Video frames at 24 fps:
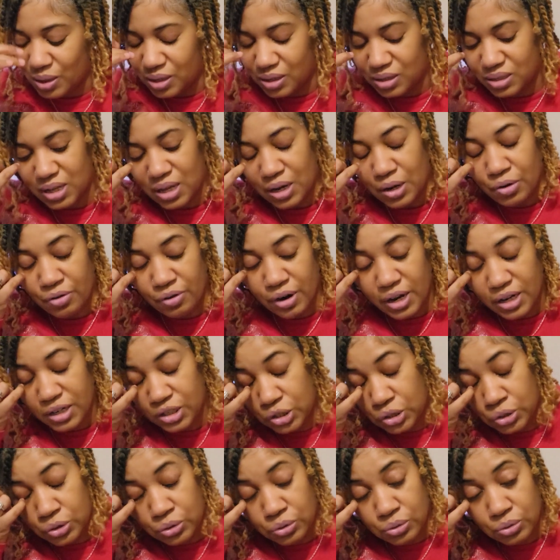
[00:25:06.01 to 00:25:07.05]
There's like grape
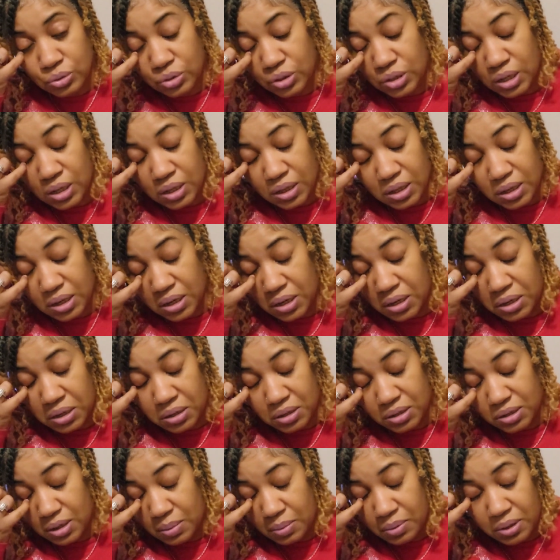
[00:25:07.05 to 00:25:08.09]
juice and then
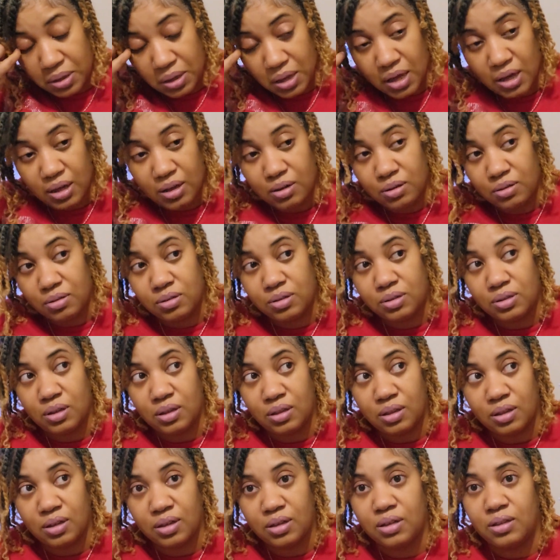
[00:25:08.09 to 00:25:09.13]
something else and
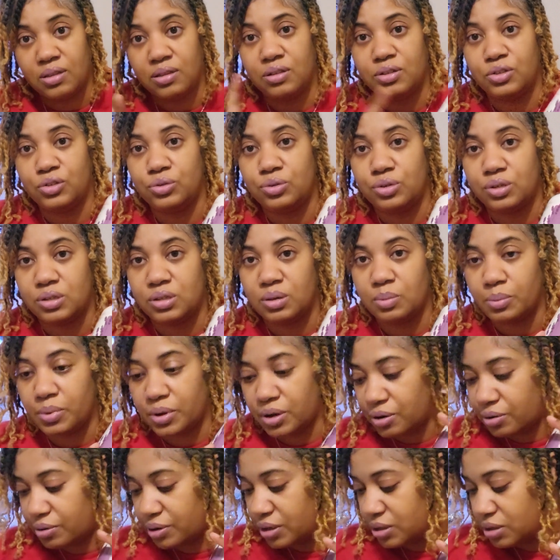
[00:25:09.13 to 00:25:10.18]
then the juices and
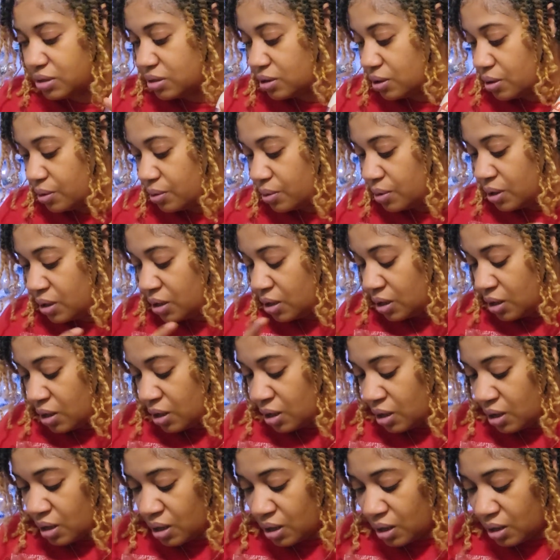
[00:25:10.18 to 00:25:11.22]
berries. So
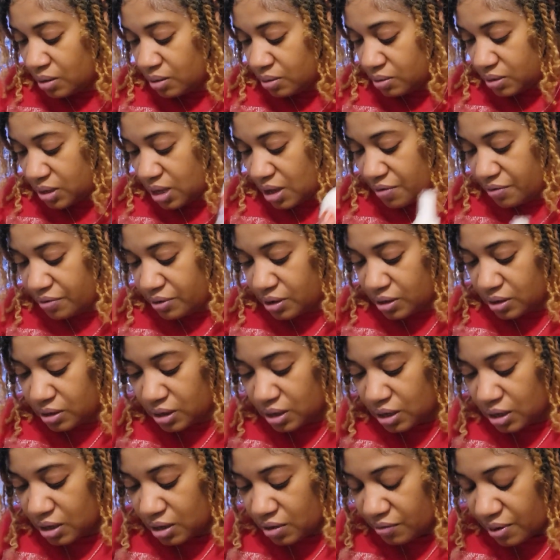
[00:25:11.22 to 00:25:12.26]

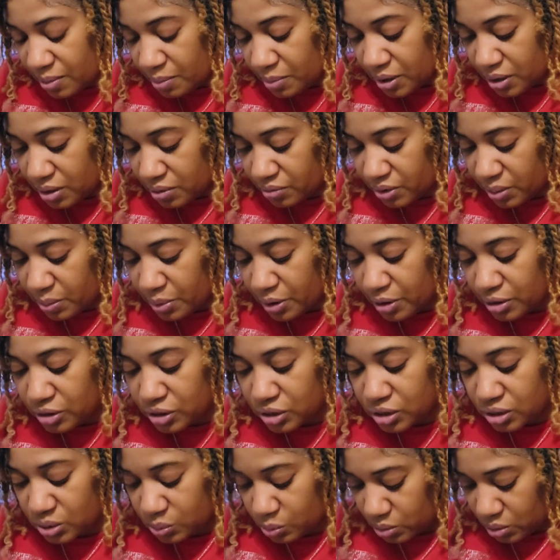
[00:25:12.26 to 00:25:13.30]
definitely if I'm going to
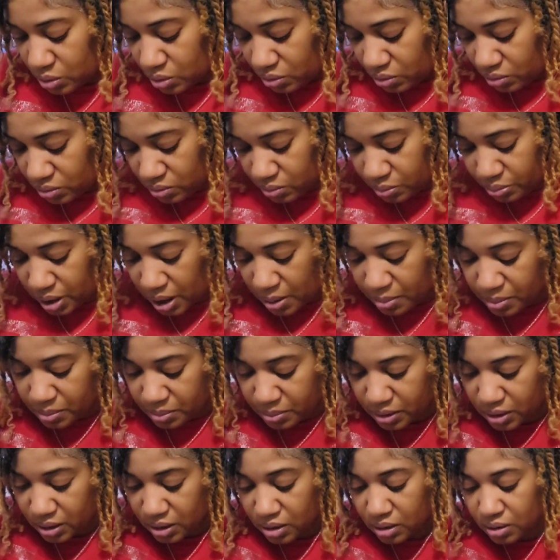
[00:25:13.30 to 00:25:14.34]
repurchase, we'll
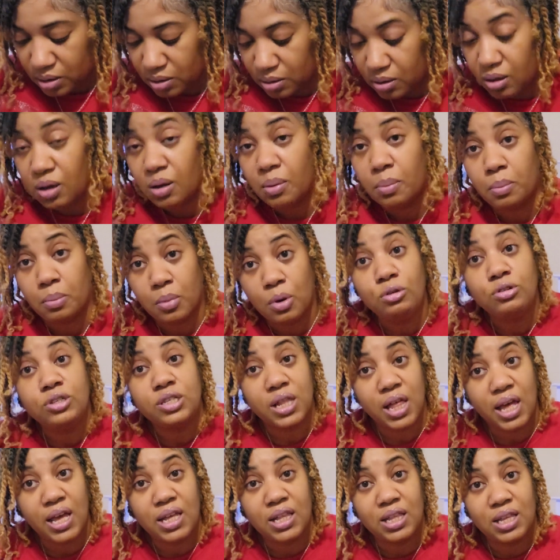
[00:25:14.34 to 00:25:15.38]
probably most
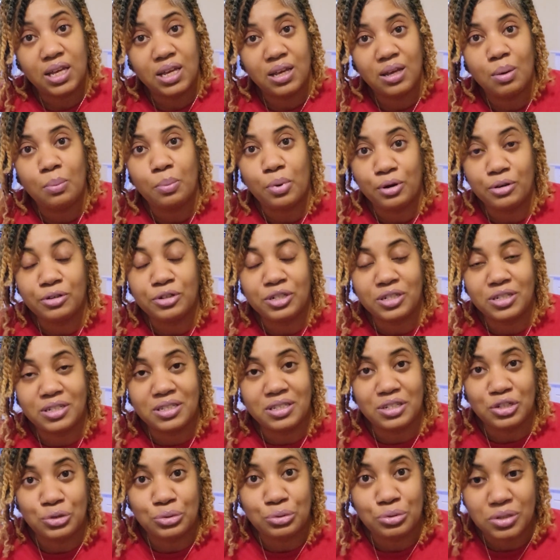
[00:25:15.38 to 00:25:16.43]
likely purchase
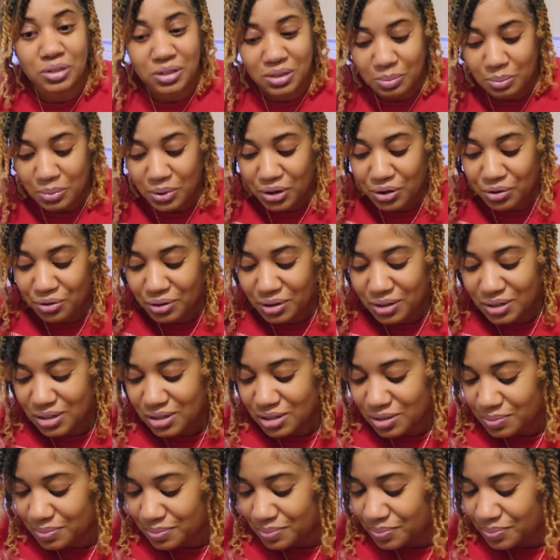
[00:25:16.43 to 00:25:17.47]
the juices and berries.